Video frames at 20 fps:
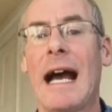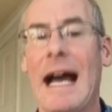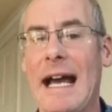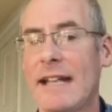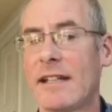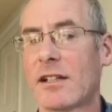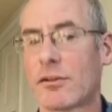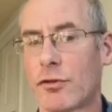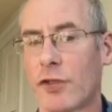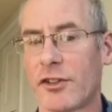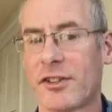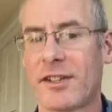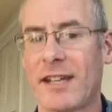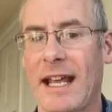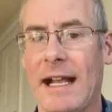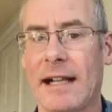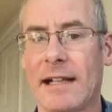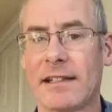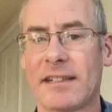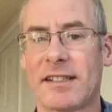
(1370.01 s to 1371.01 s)
and across
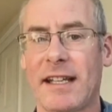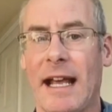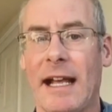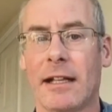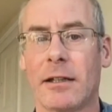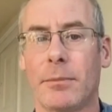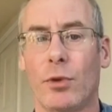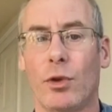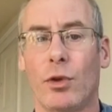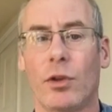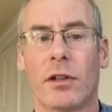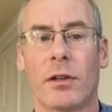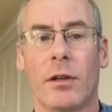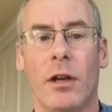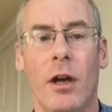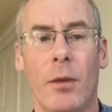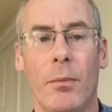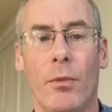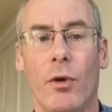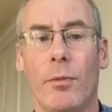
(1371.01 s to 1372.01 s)
the Sahel
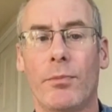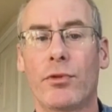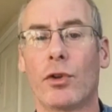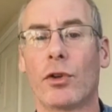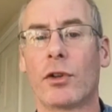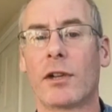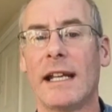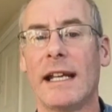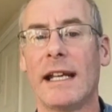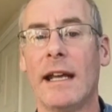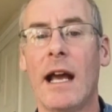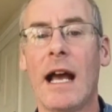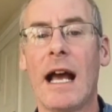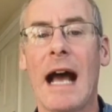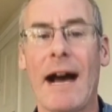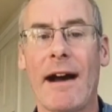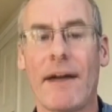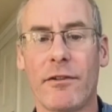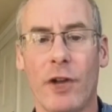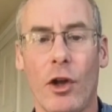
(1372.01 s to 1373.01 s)
more broadly
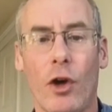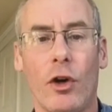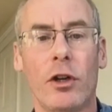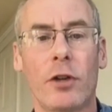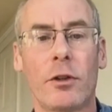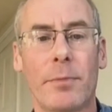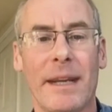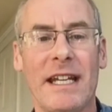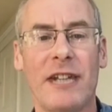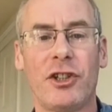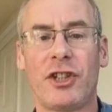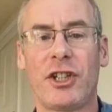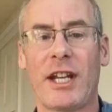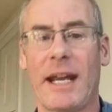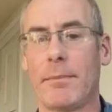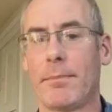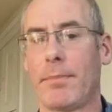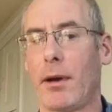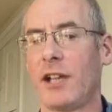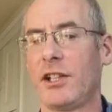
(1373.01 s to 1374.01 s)
have long been
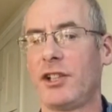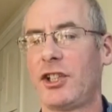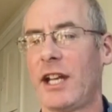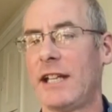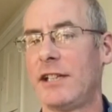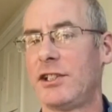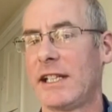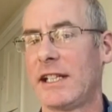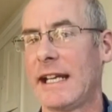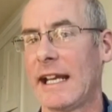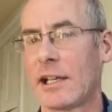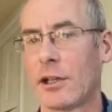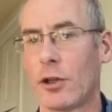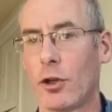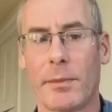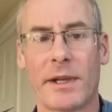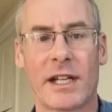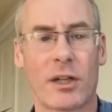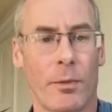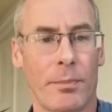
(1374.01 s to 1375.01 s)
shaped by changing
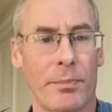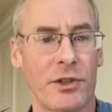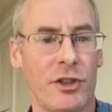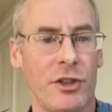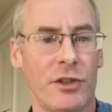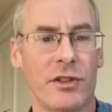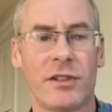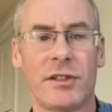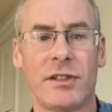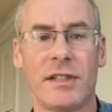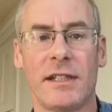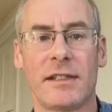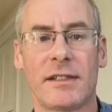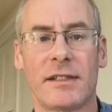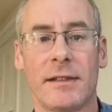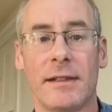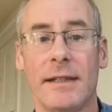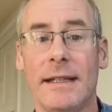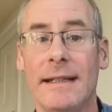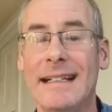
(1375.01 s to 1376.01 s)
economic
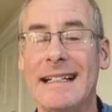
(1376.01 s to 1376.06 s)
opportunities.